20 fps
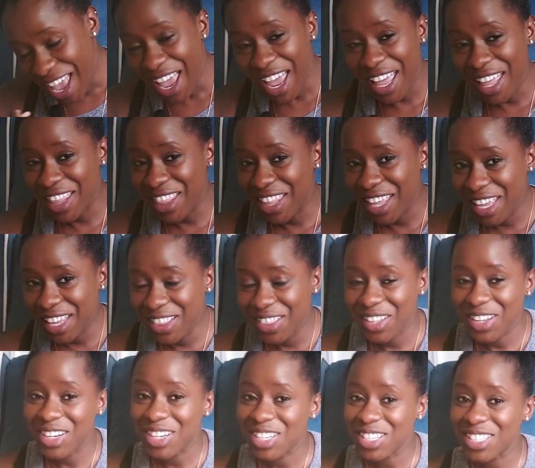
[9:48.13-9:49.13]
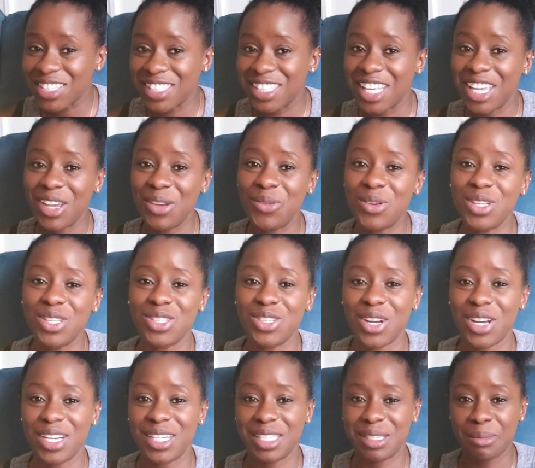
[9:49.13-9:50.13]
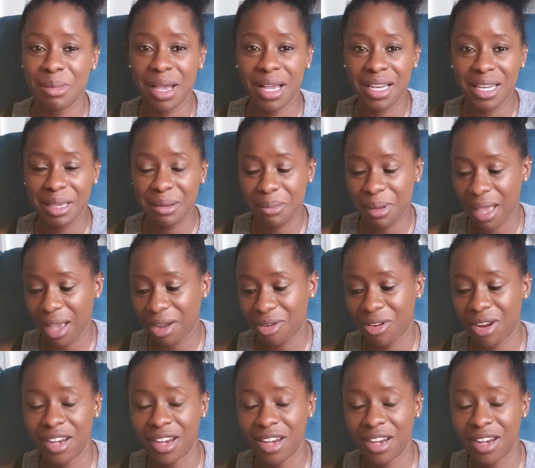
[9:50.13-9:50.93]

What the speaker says: And then they will start smiling back.